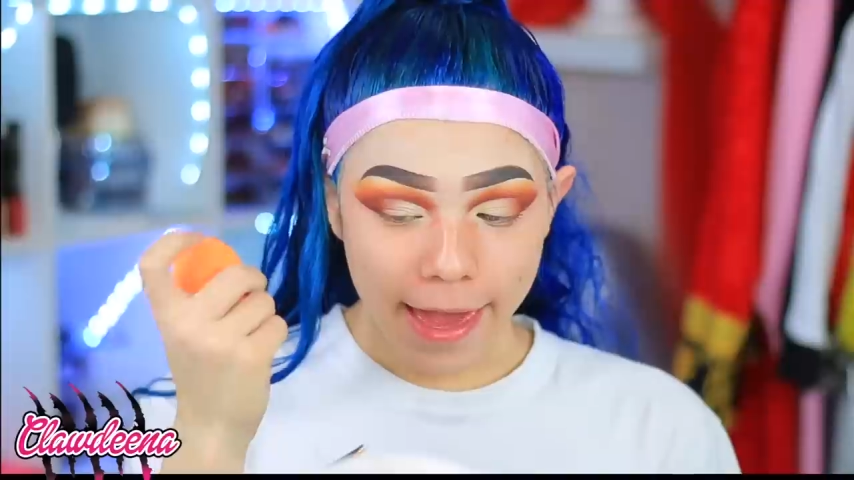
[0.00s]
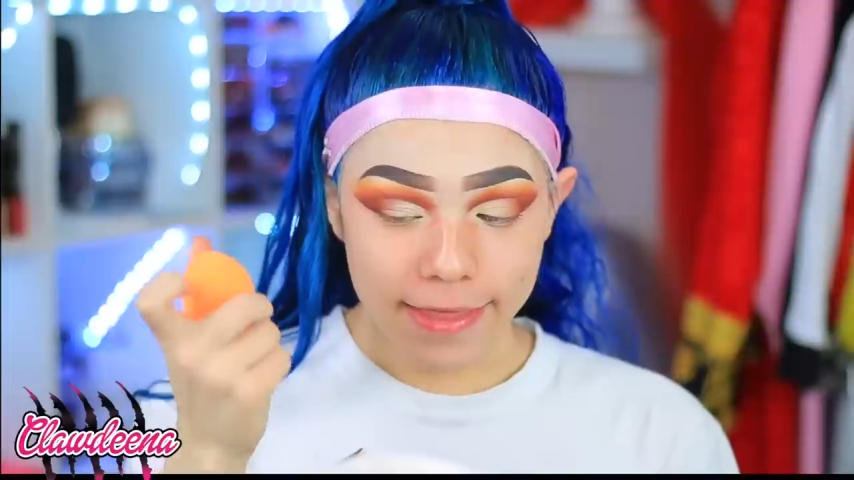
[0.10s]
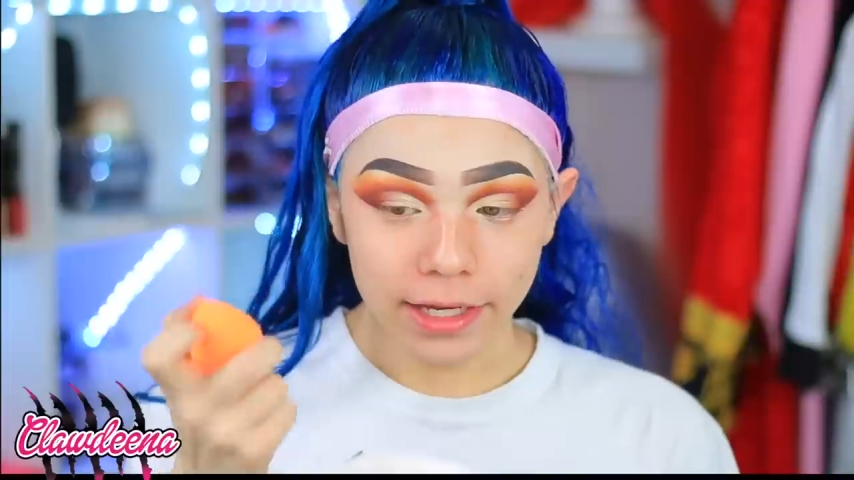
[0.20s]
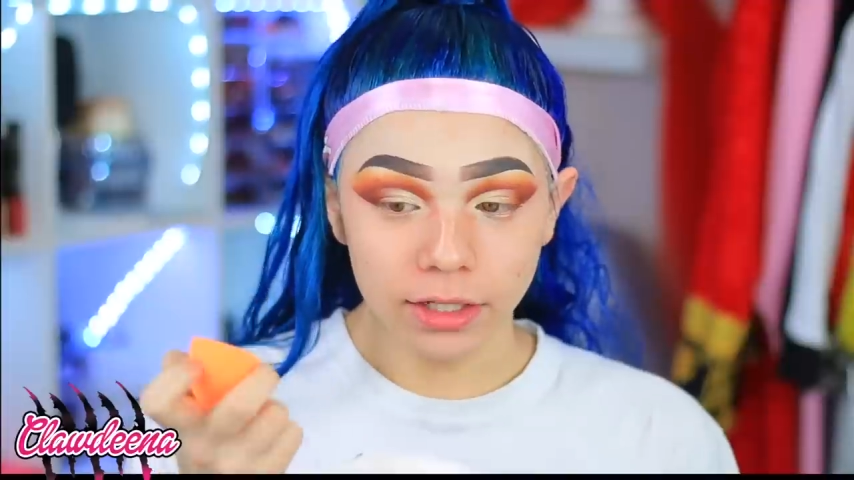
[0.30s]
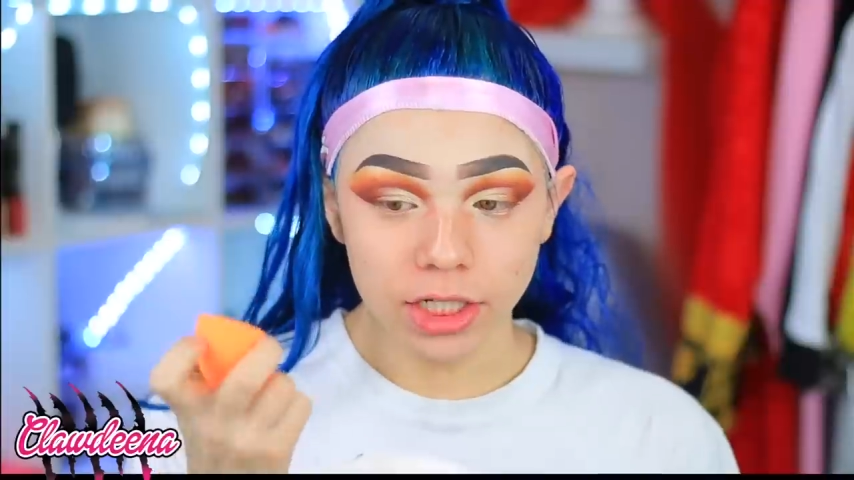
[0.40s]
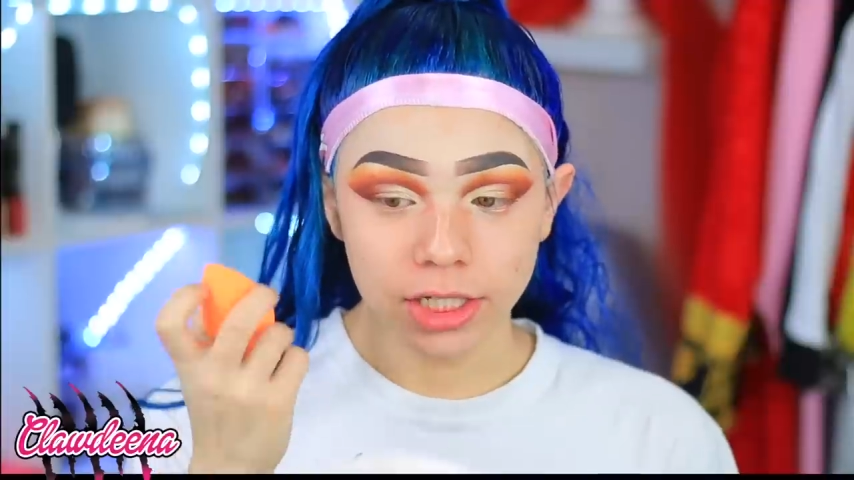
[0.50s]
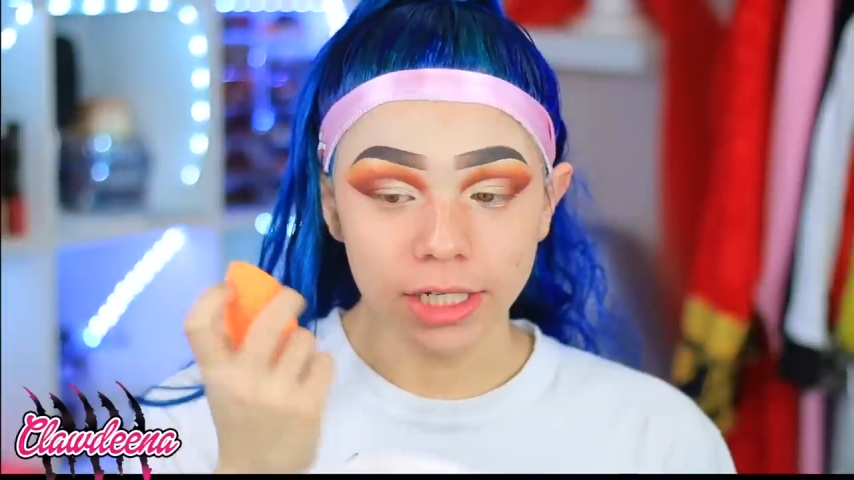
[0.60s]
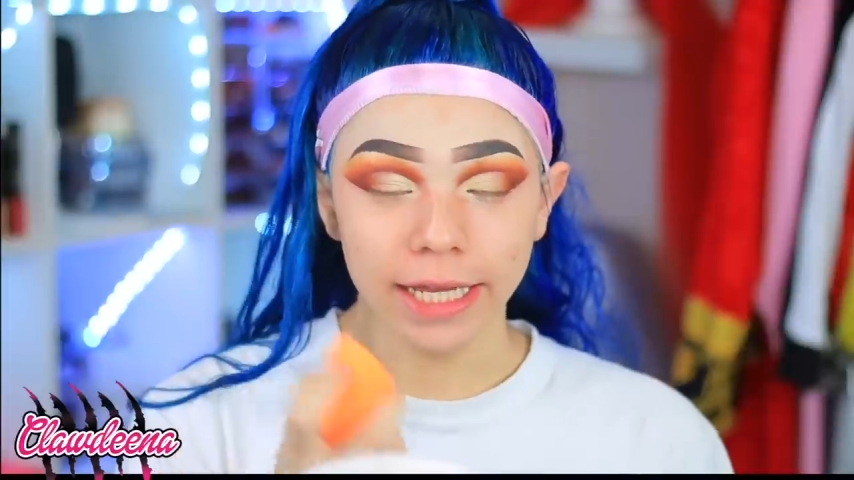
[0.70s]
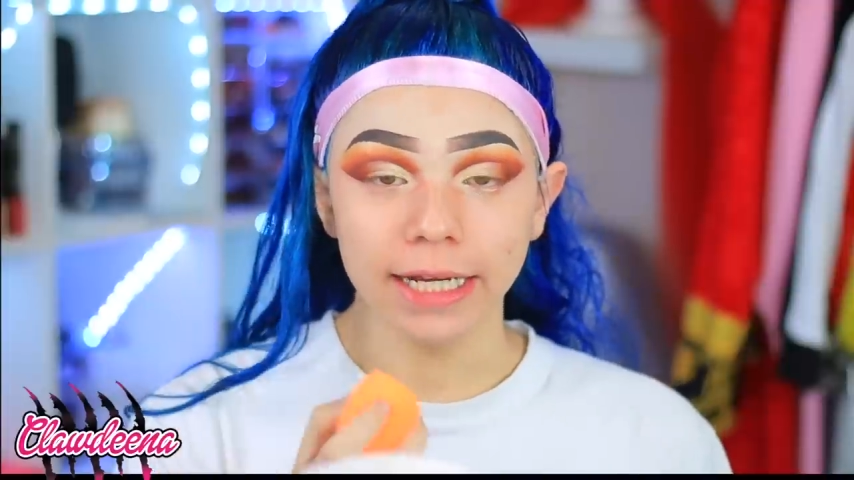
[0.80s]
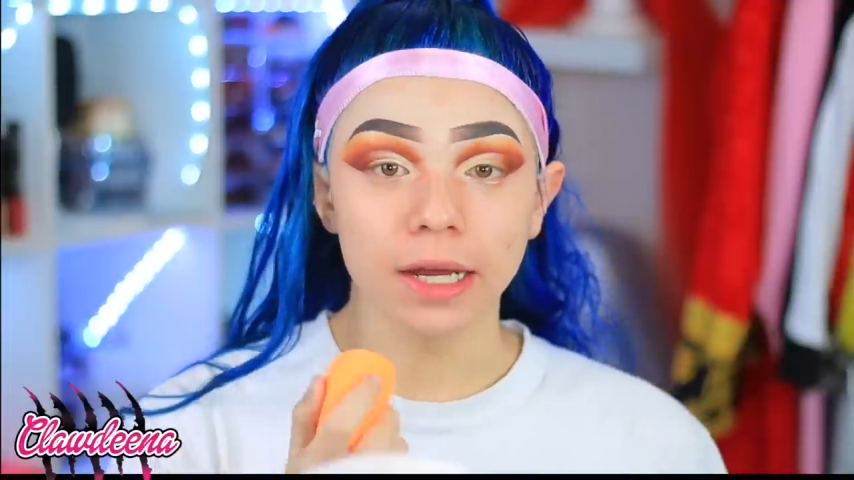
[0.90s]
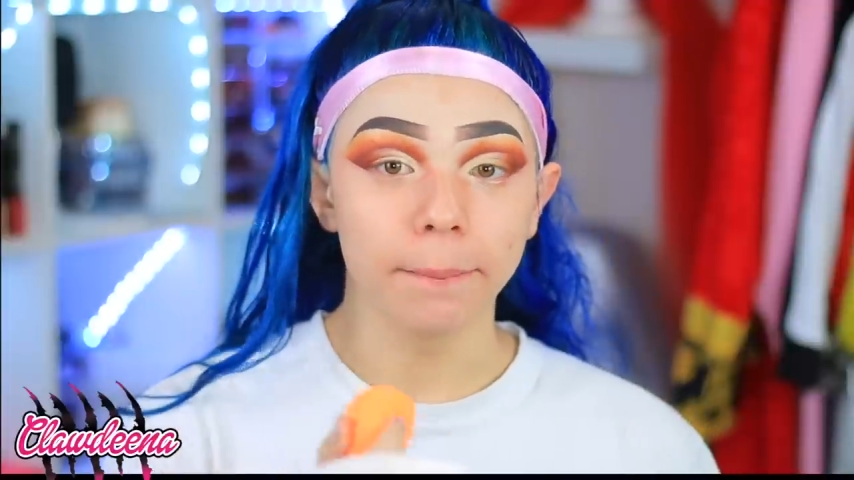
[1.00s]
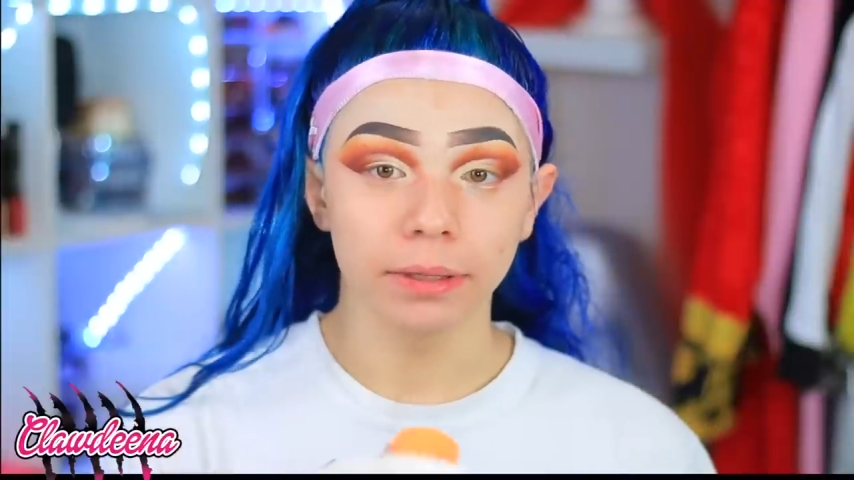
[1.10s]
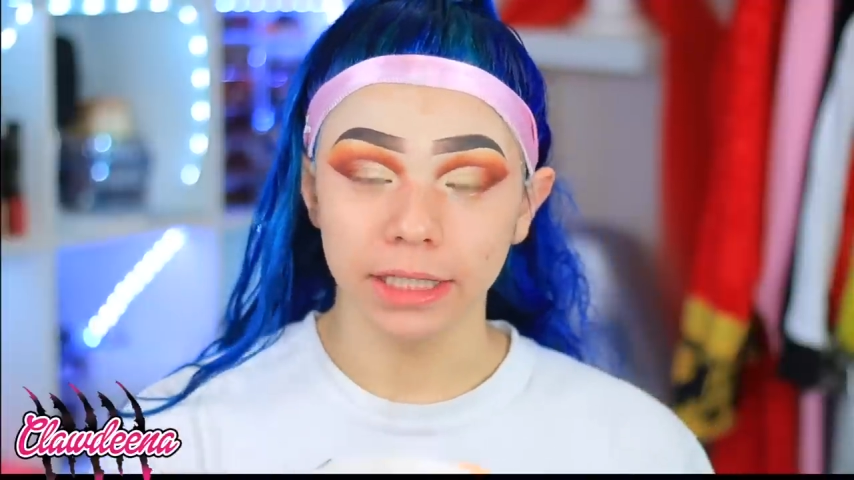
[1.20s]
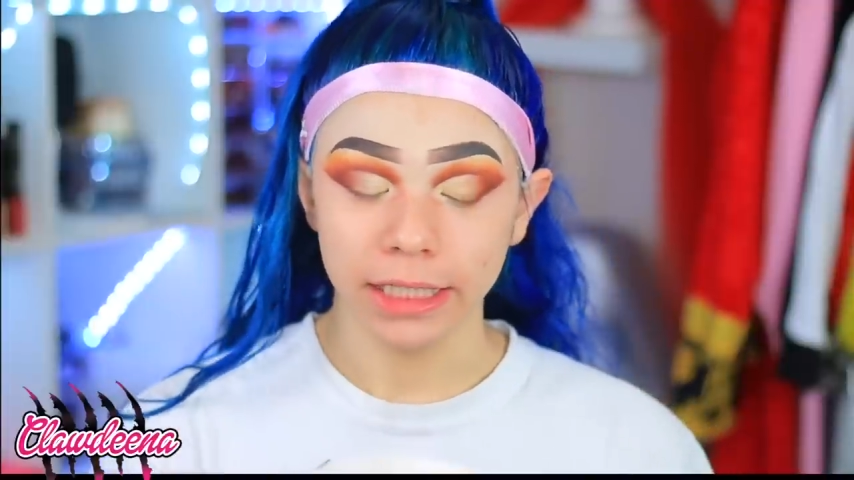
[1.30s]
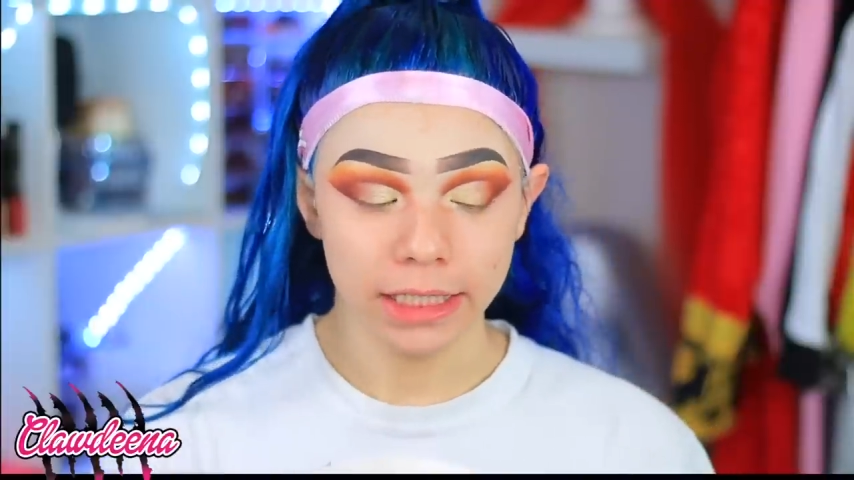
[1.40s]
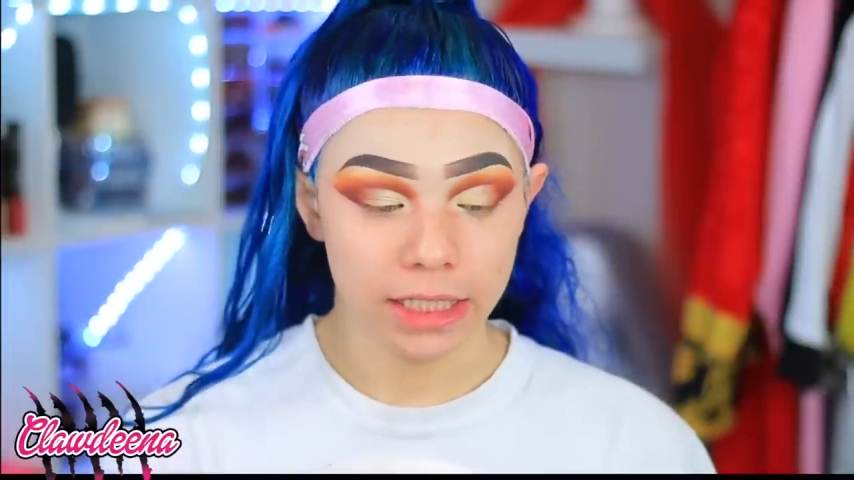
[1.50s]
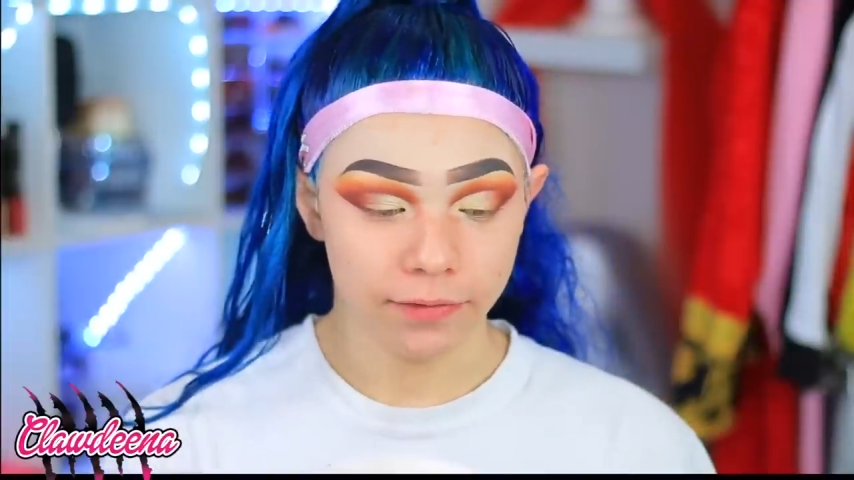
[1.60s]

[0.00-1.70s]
and then you're just gonna get a completely